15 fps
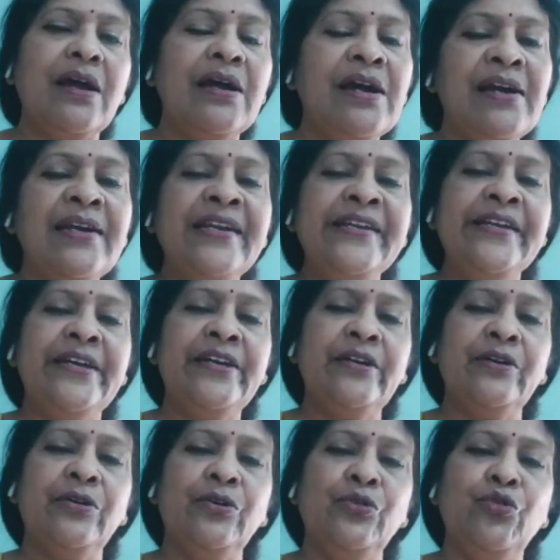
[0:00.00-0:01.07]

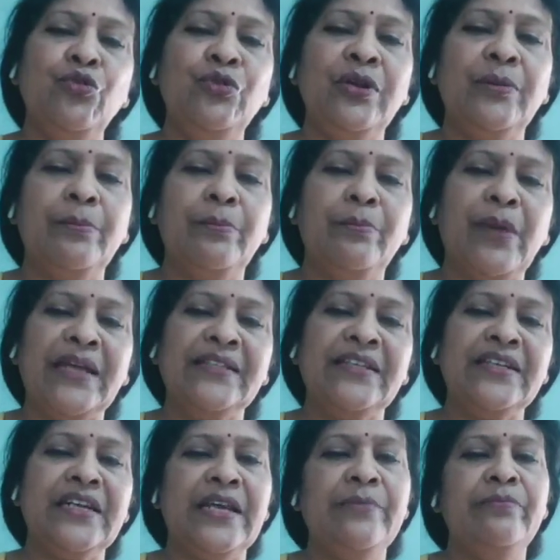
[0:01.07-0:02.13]
earlier known by
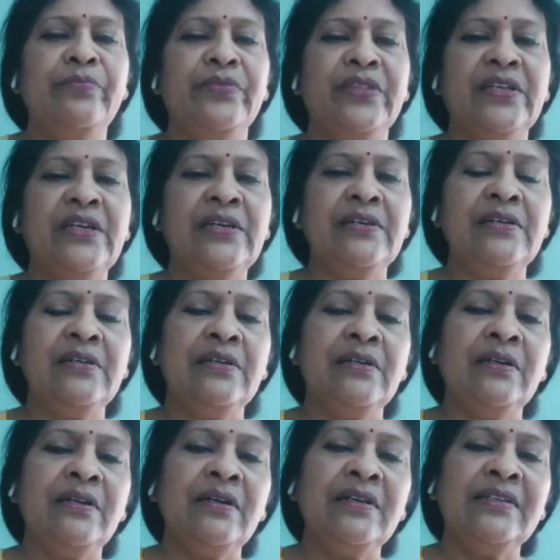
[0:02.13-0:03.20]
the name
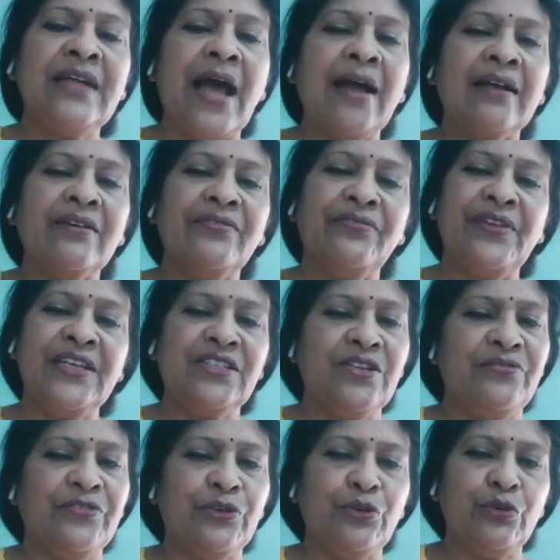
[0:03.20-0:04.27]
the dark phase
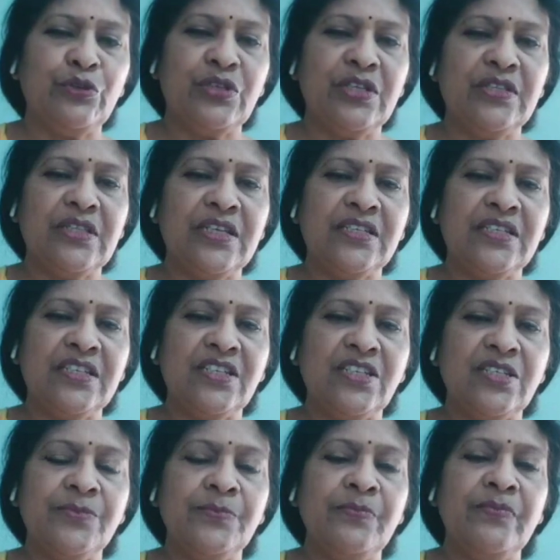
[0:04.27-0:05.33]
of
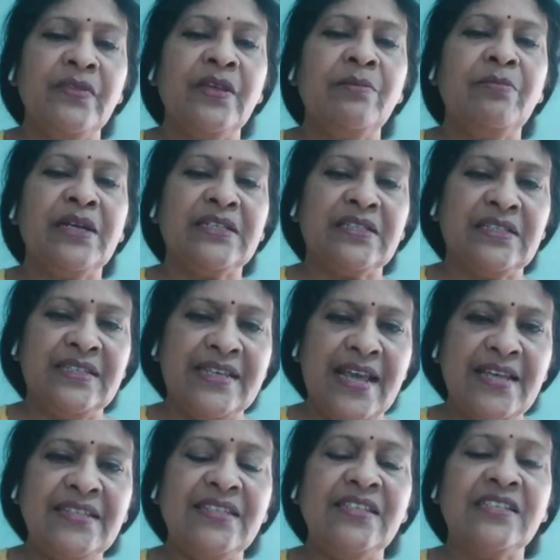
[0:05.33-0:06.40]
photosynthesis. But
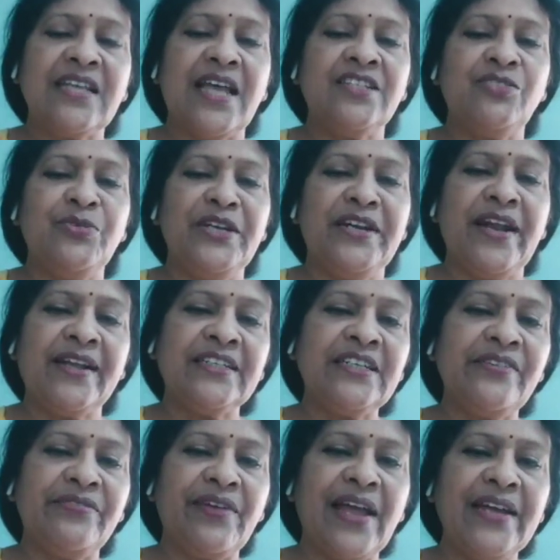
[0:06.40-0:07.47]
yes, this has been
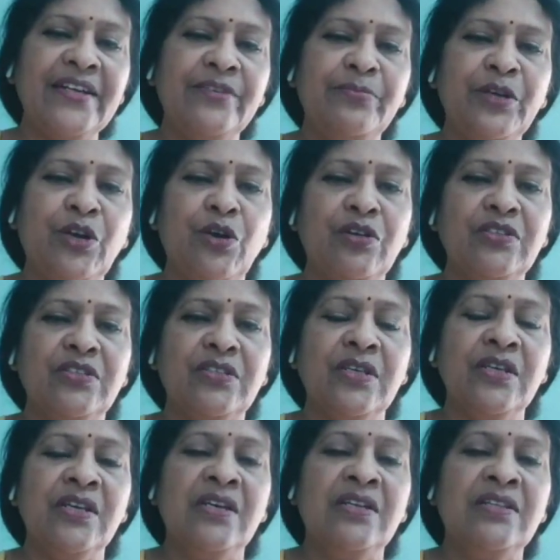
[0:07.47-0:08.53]
rectified because
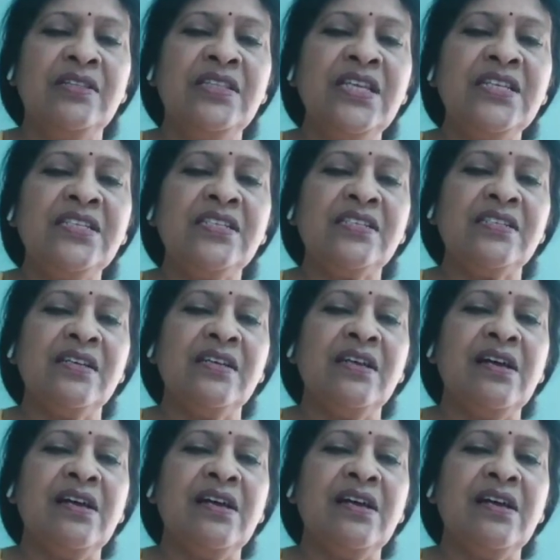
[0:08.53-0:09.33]
this